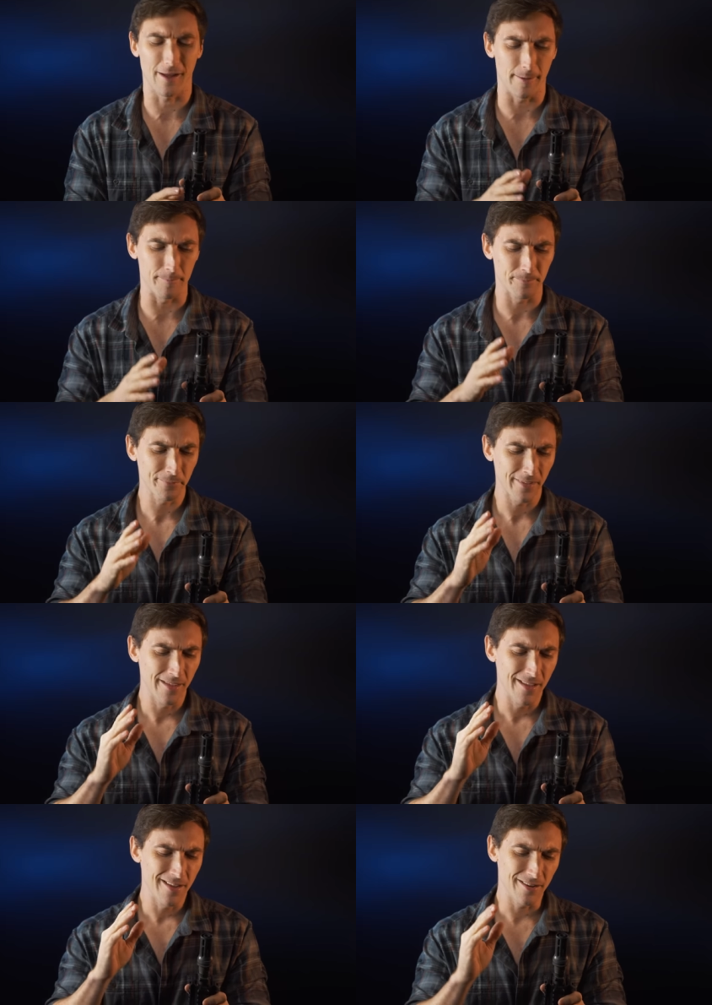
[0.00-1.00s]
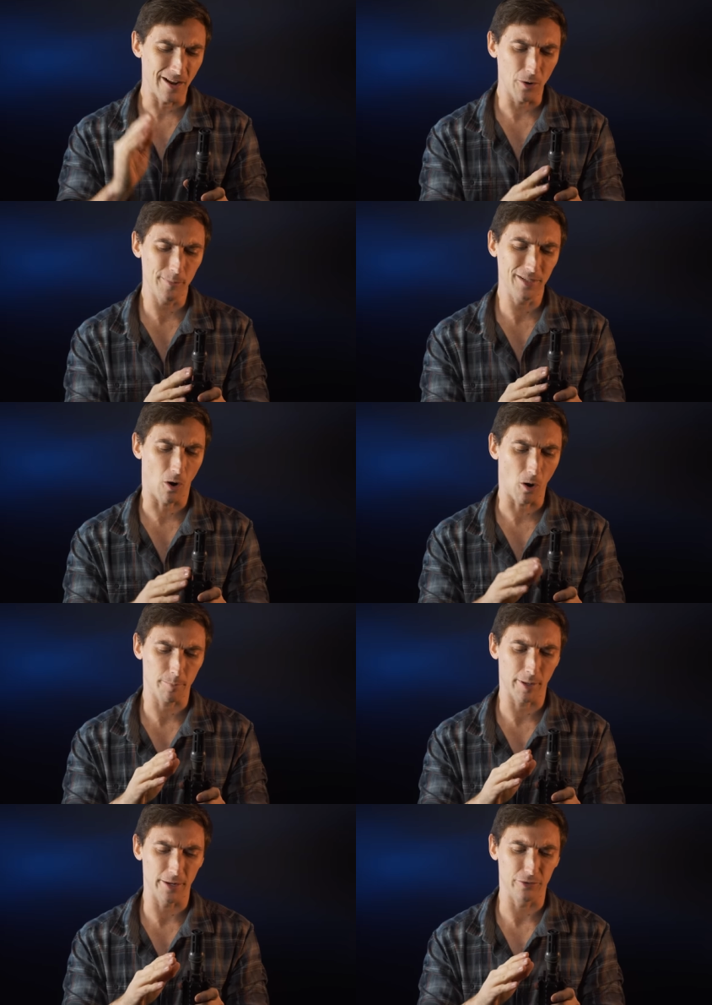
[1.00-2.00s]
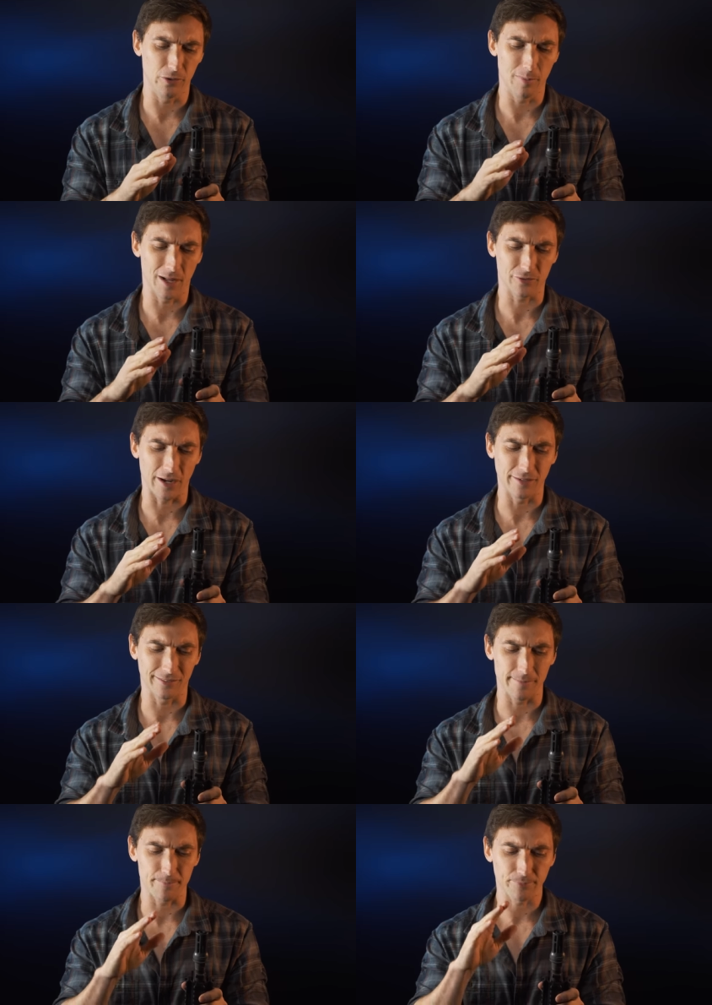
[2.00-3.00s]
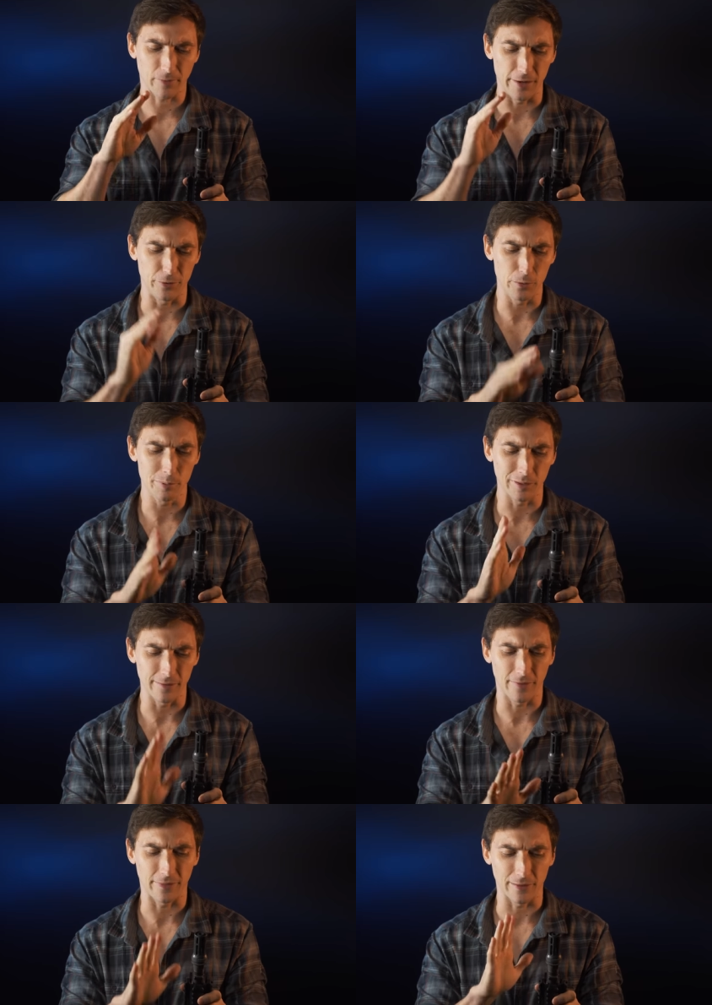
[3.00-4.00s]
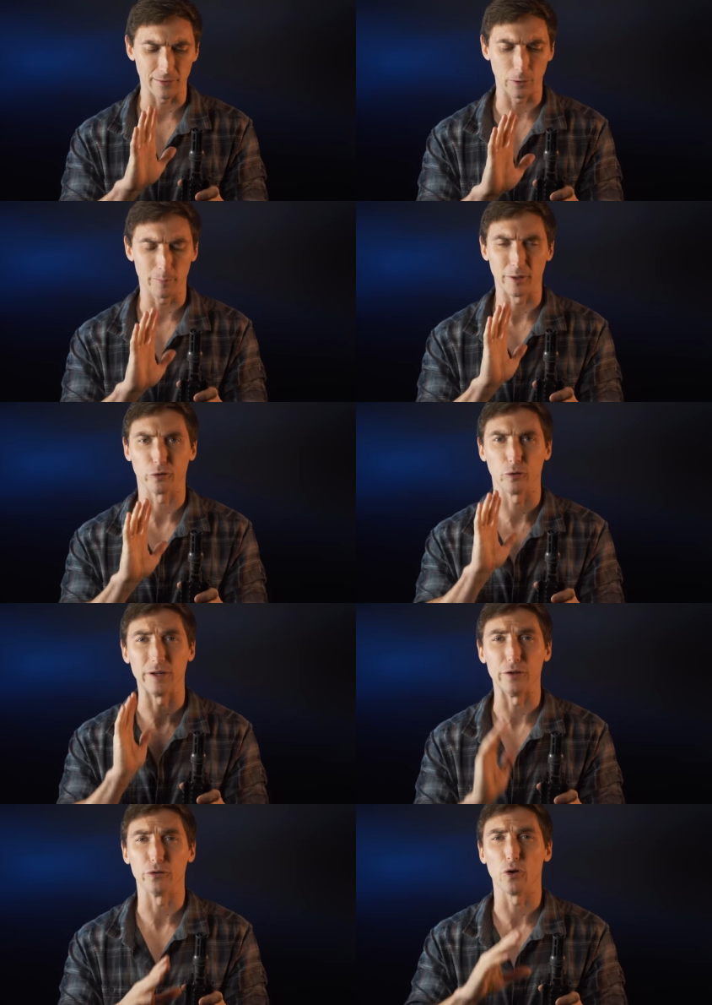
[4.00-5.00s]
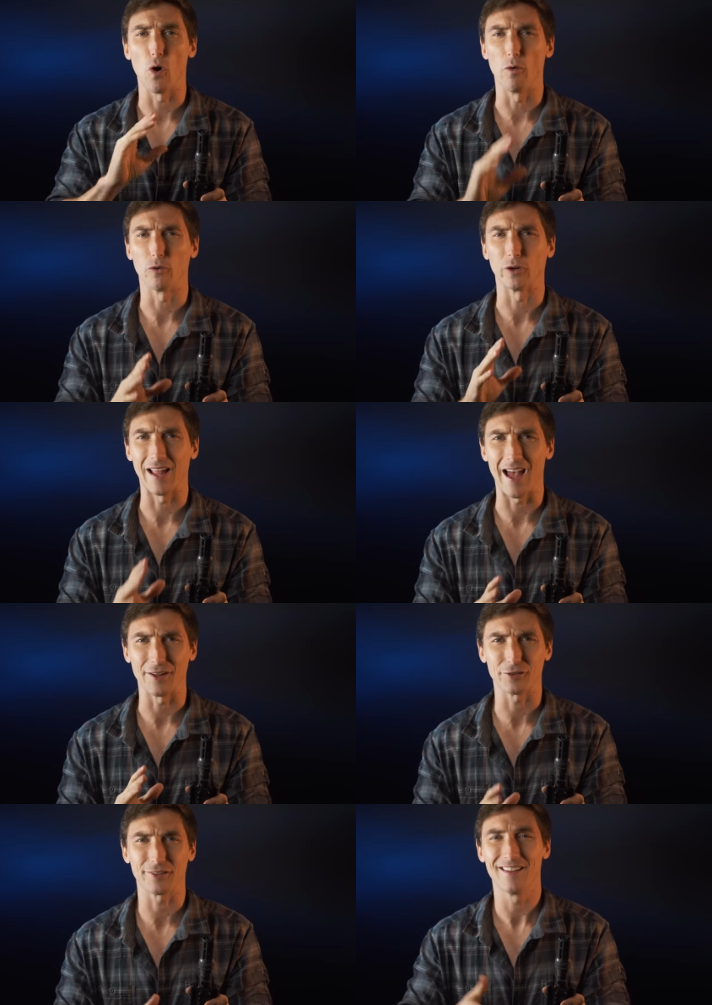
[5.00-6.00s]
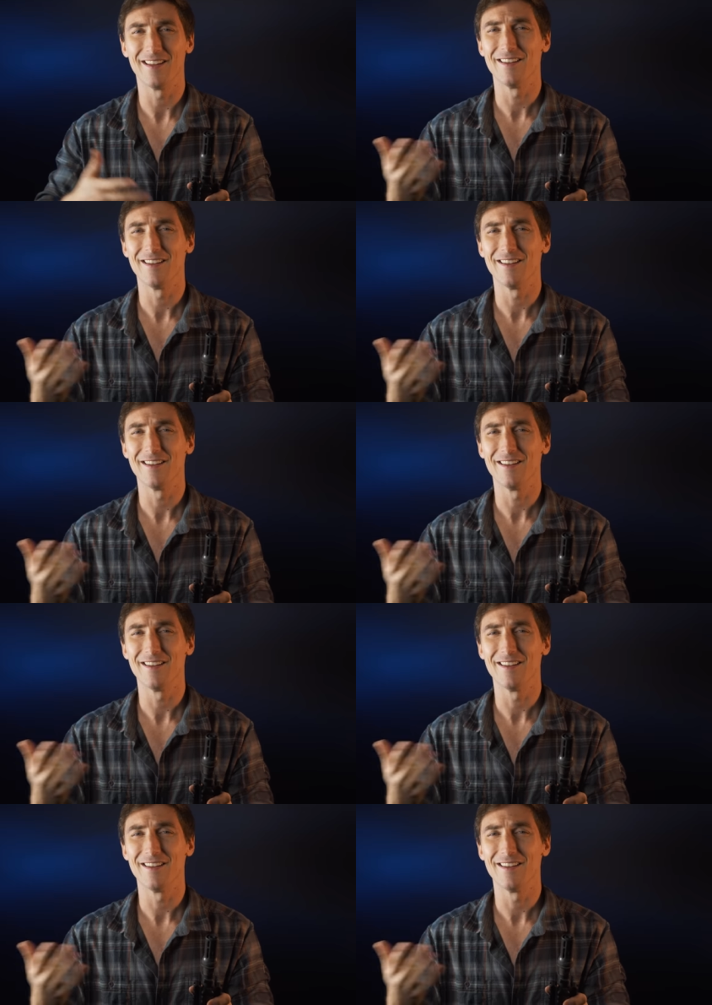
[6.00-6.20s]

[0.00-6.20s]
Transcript: You know, I don't mean to harp on it too much. I do believe that the Galil pistol is overgassed.